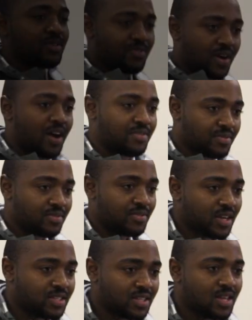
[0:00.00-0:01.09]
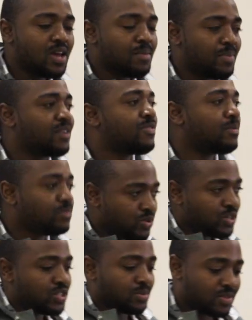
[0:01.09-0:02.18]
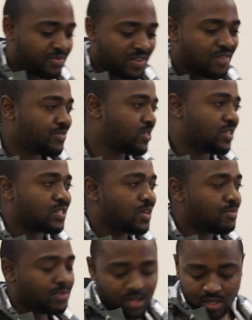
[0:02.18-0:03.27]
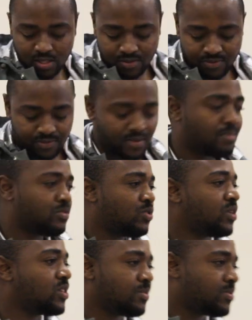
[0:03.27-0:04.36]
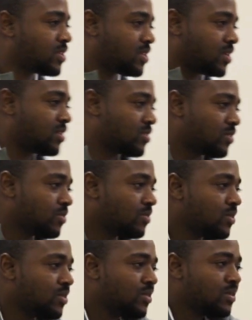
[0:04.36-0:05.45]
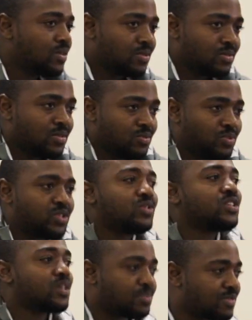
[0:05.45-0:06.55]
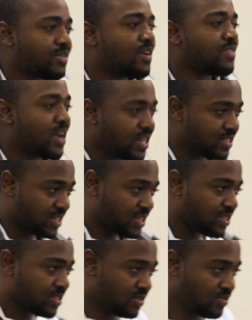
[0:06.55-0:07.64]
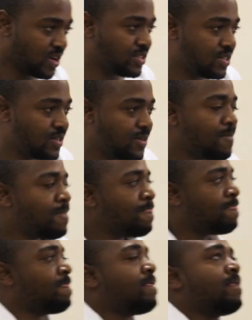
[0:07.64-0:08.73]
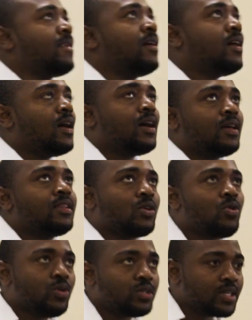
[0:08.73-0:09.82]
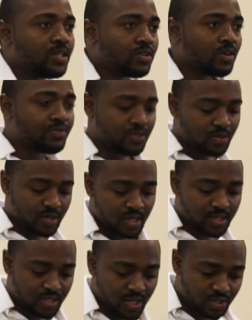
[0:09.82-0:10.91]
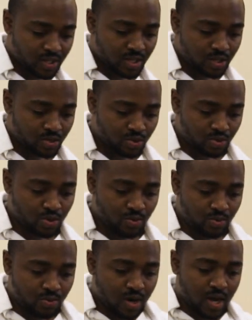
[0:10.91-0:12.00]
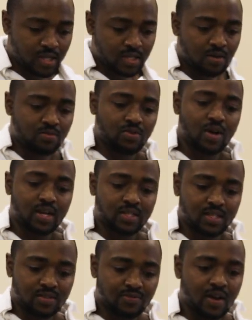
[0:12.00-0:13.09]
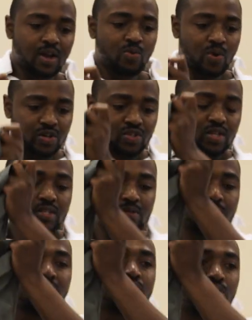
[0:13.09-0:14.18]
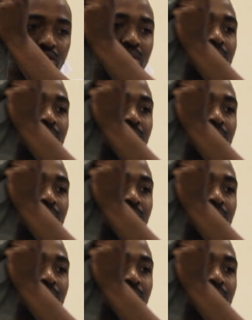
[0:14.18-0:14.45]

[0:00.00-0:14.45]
chapter 5, right? But if I'm doing chapter 5, it's the same thing as if I'm doing chapter 6. So we're doing chapter 5 and 6, right? The content of today's session is to show you guys how do you identify questions based